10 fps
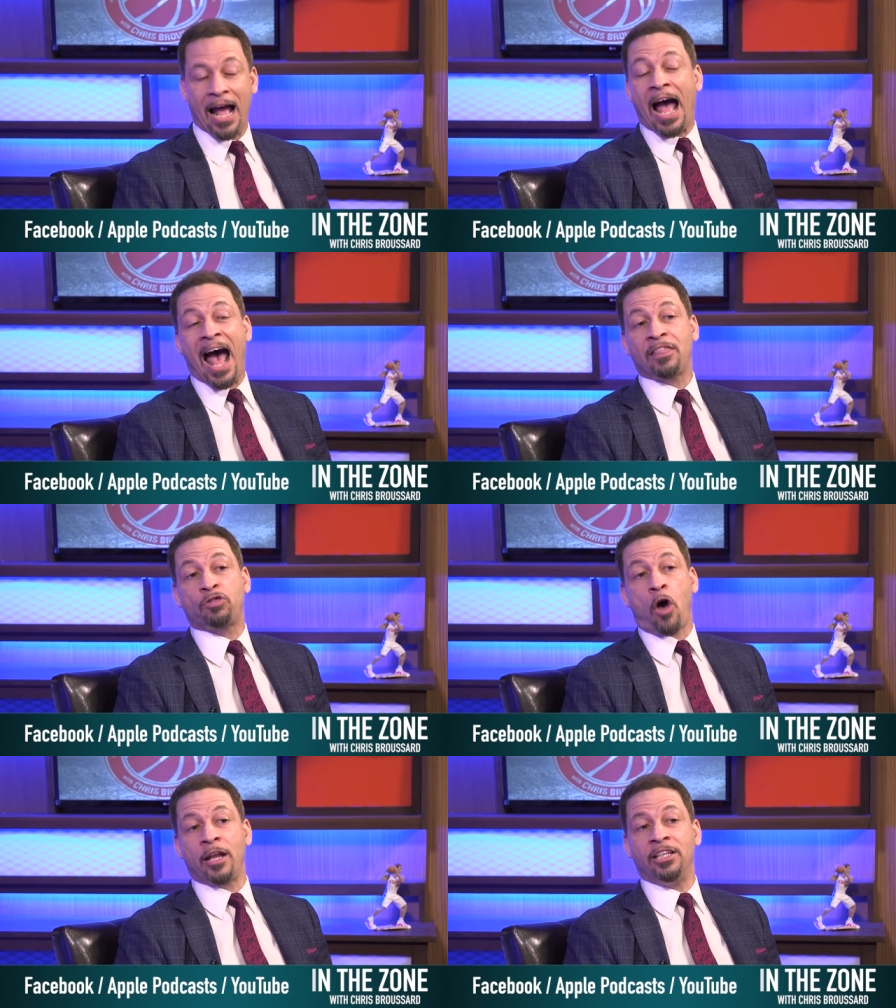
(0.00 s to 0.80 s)
I
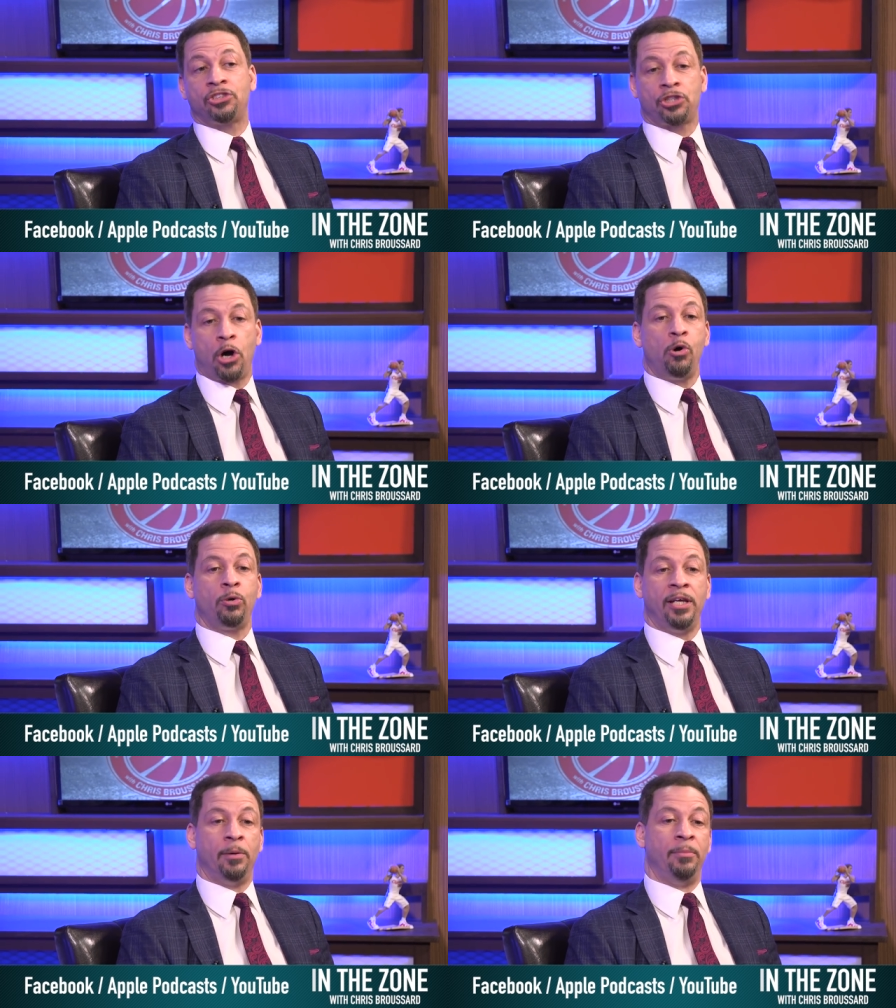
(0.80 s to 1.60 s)
thought it
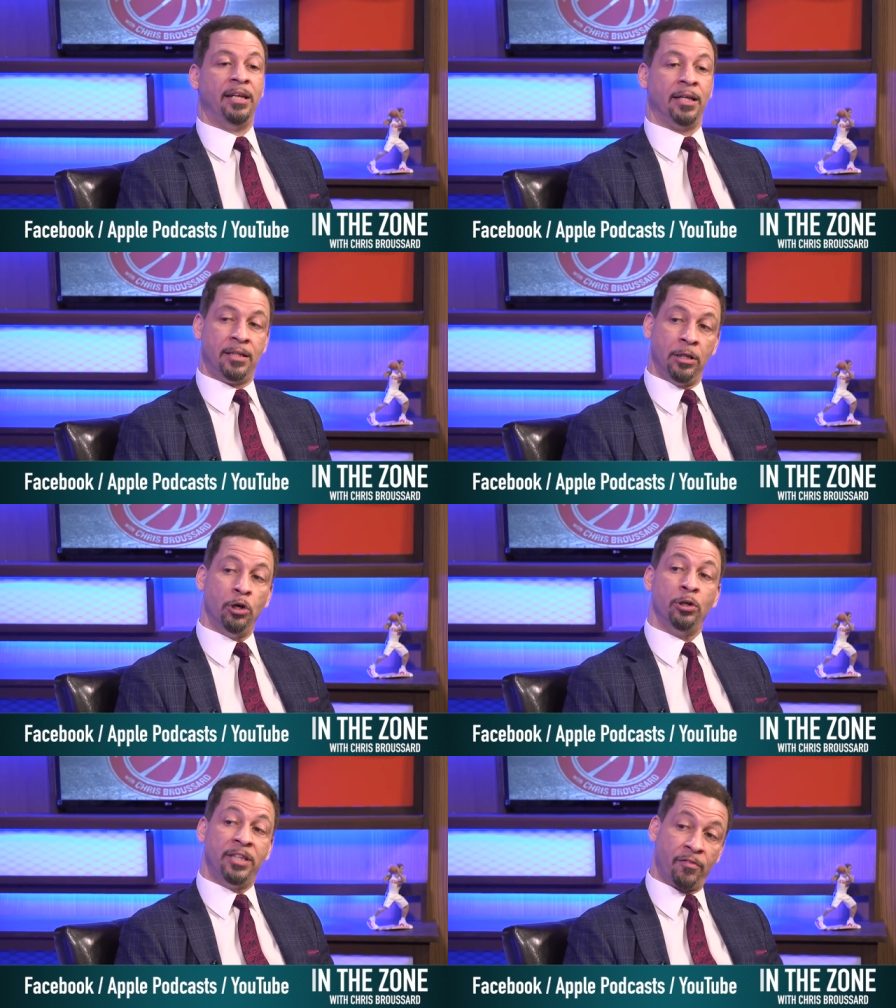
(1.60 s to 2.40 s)
showed him in a
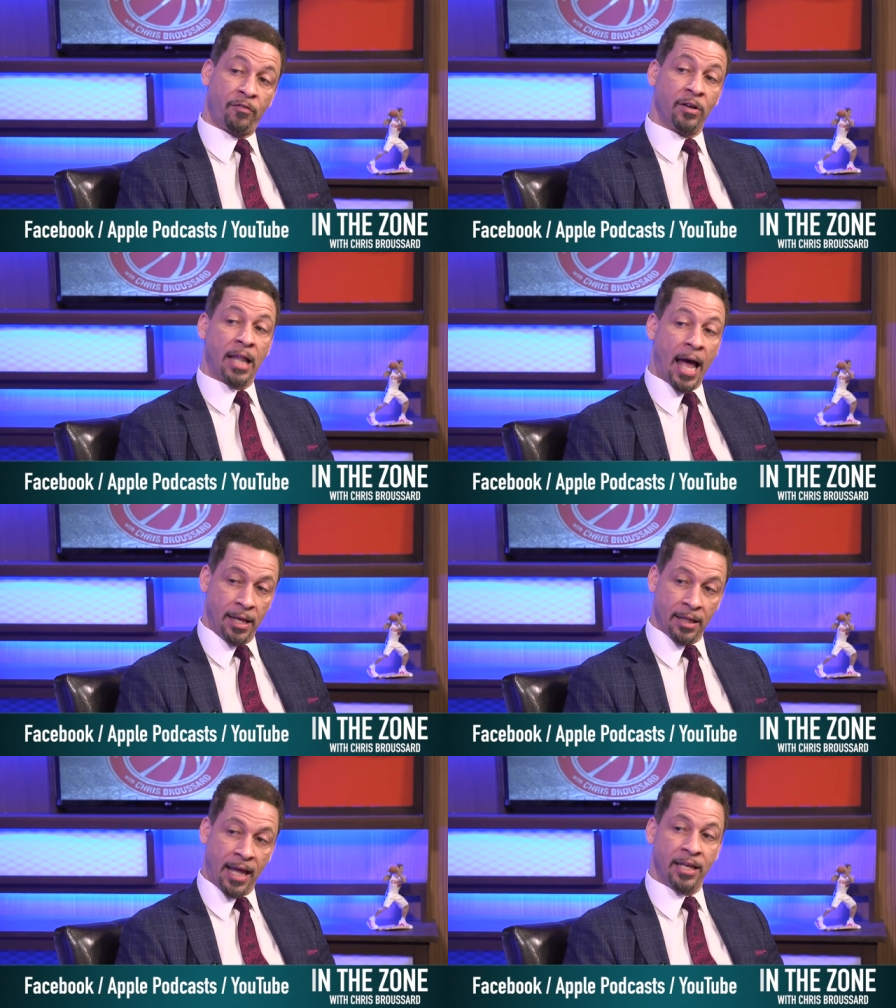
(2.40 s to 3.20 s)
little different
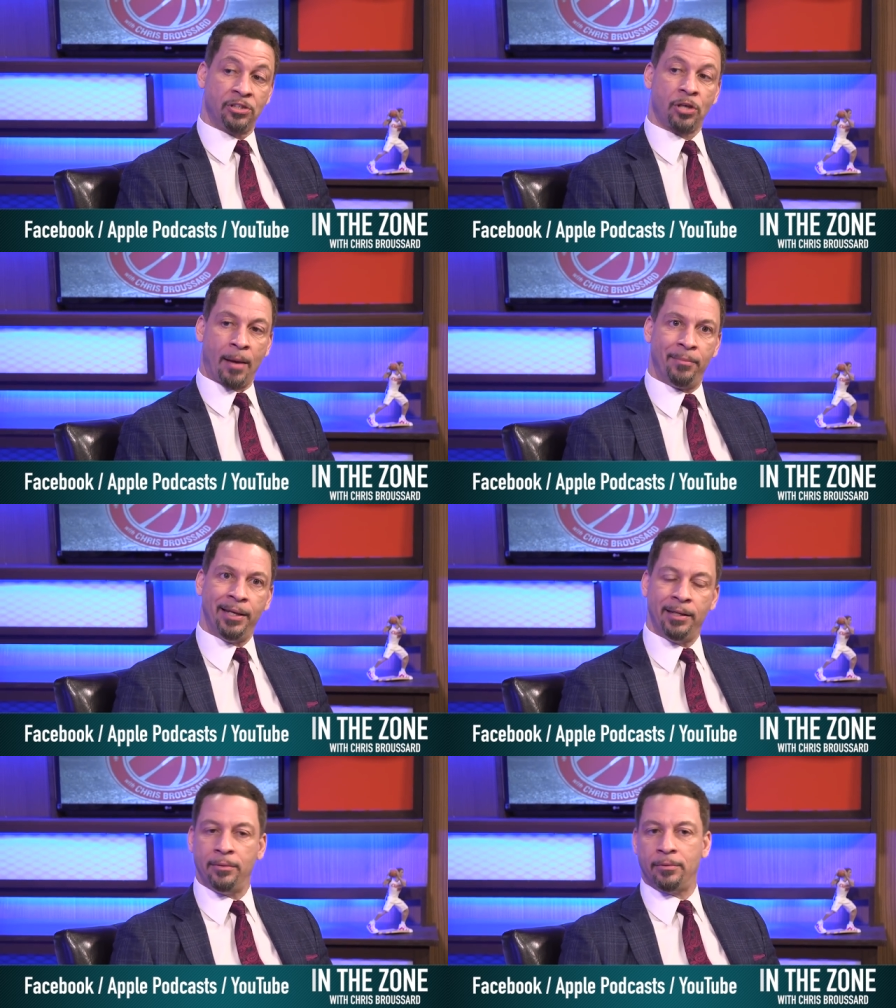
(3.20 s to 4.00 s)
light. Like it's, I
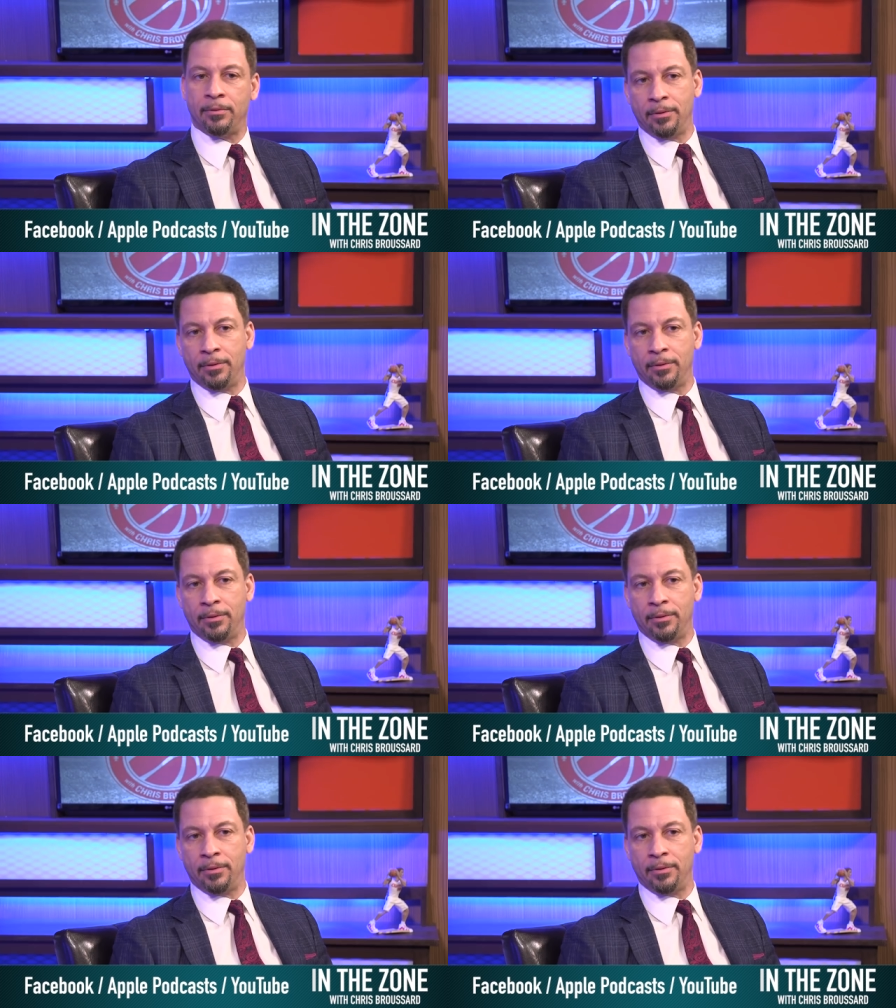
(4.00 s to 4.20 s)
mean,